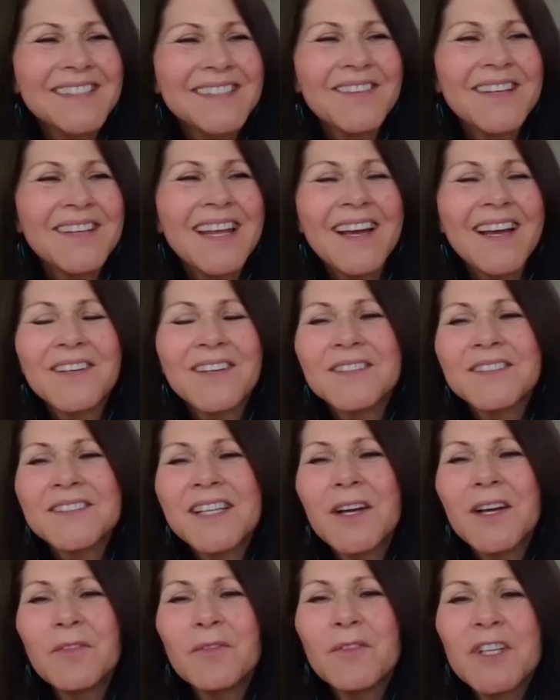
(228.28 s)
So now
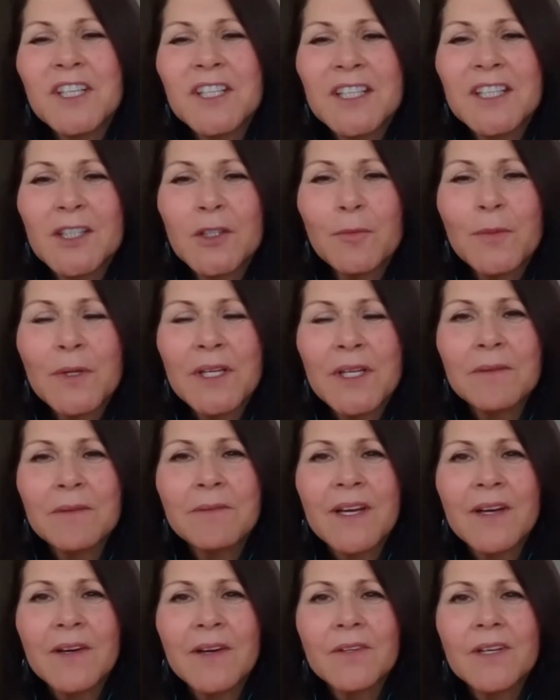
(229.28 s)
tell me a little bit
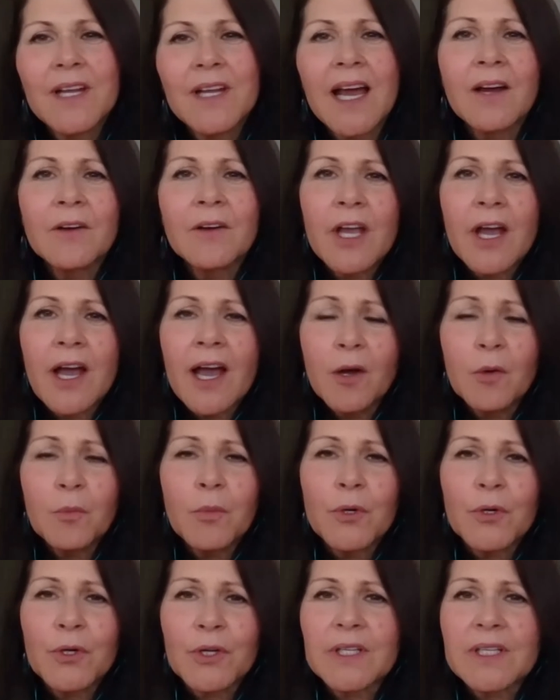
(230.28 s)
about how you help
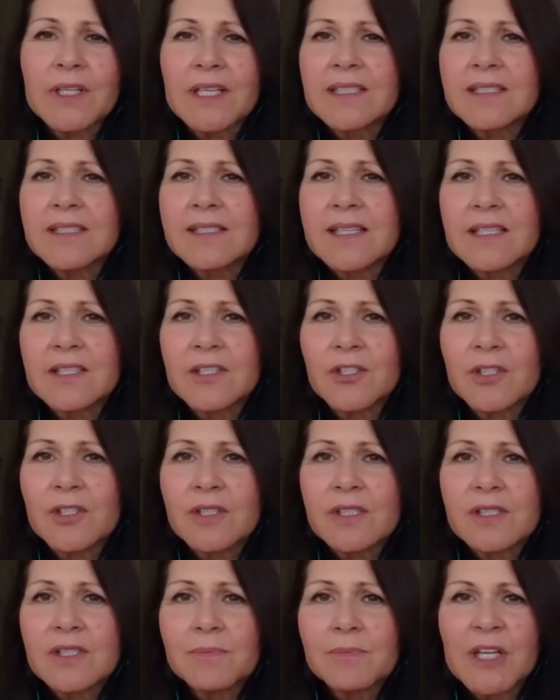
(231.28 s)

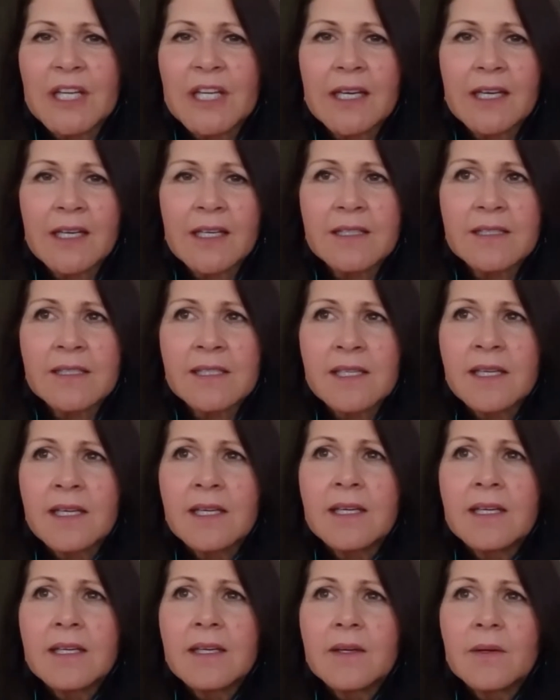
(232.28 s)
organizations, because
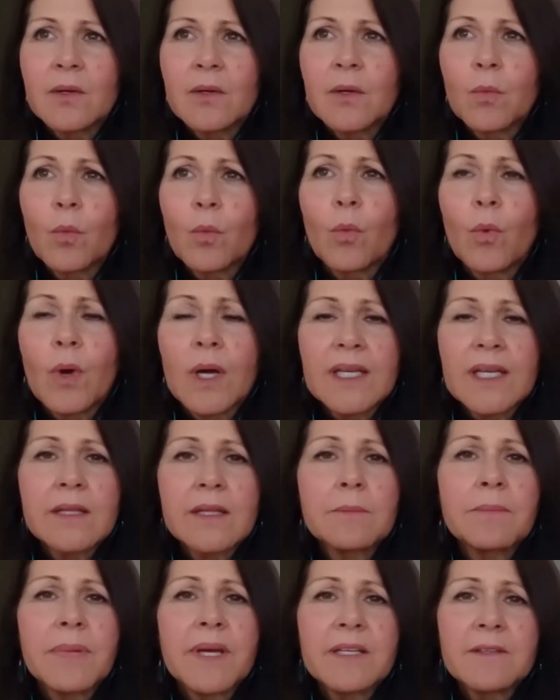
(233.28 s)
one of
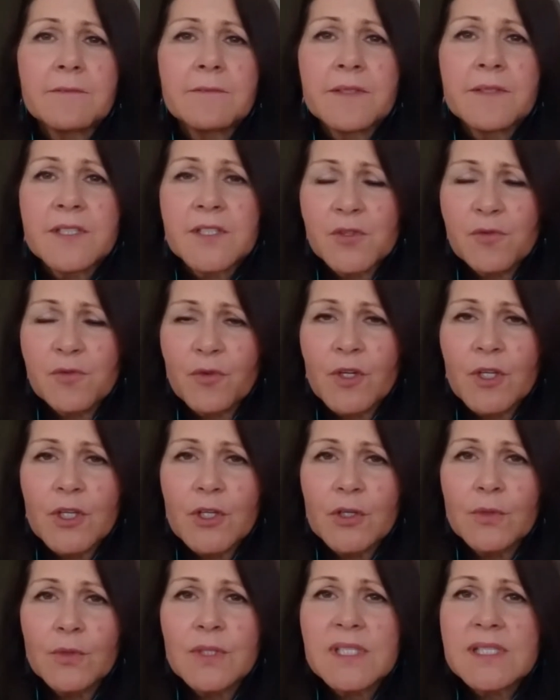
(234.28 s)
the benefits for
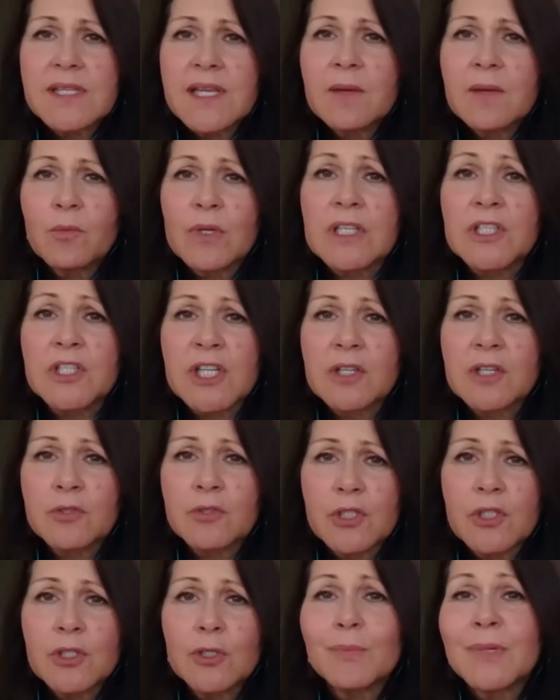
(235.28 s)
you is they reach out
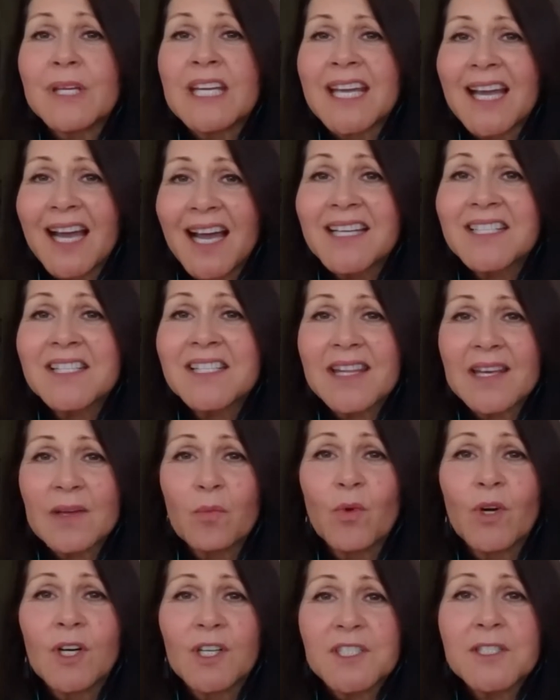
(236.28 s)
to you because they
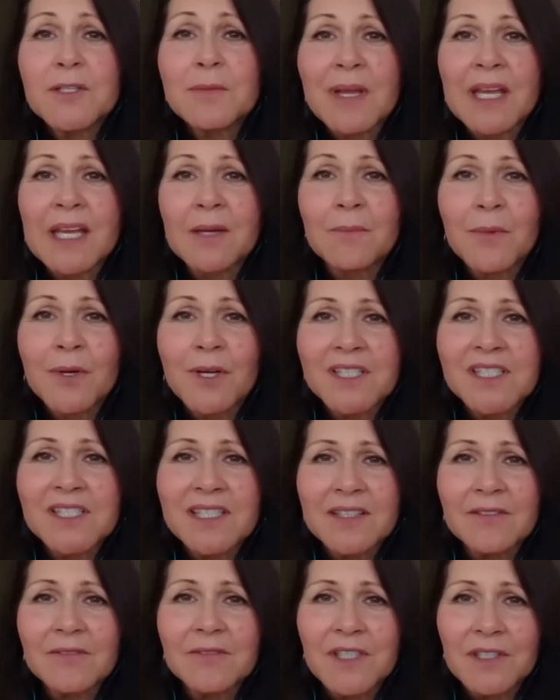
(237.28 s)
want to make a
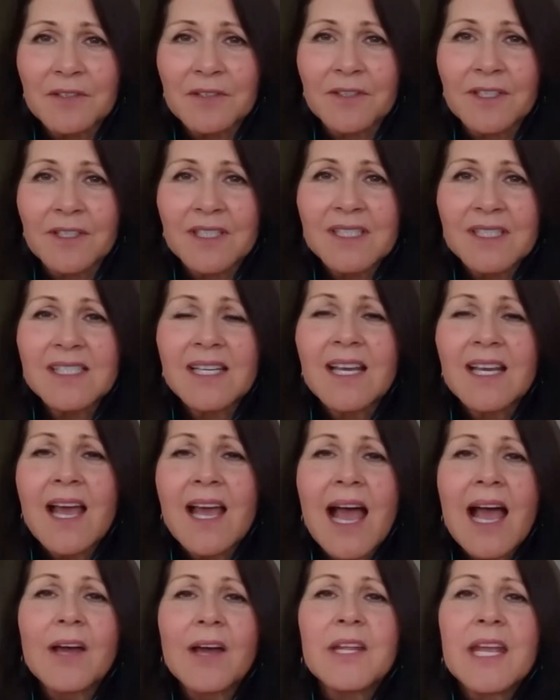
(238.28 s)
positive difference.
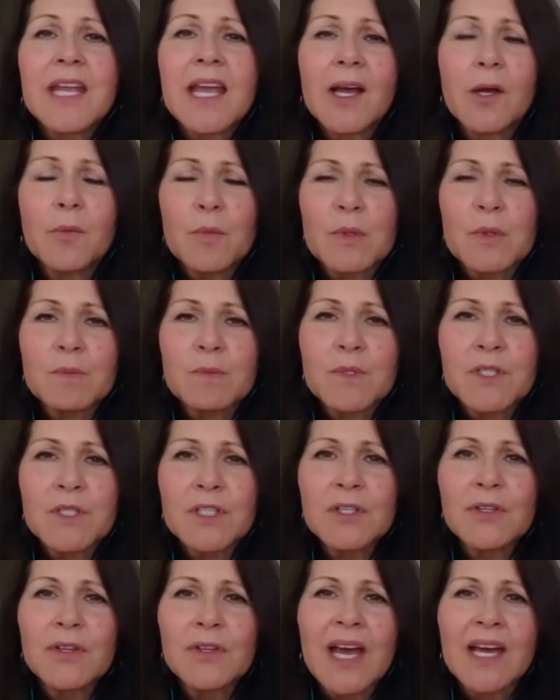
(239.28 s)
How do you help them to
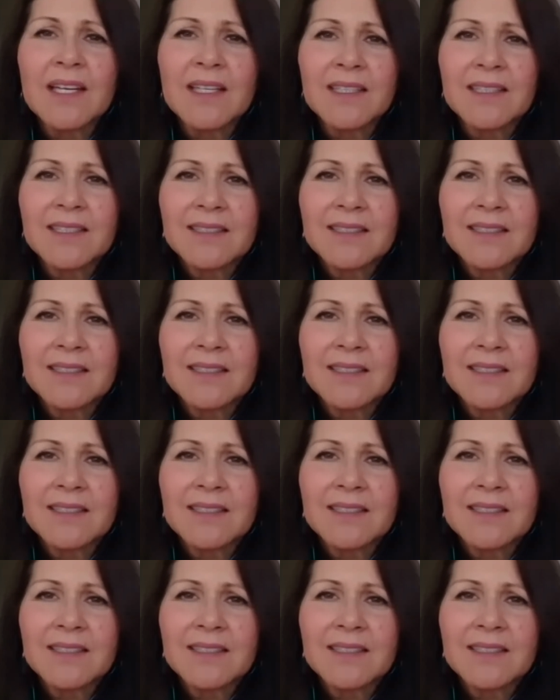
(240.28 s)
do that?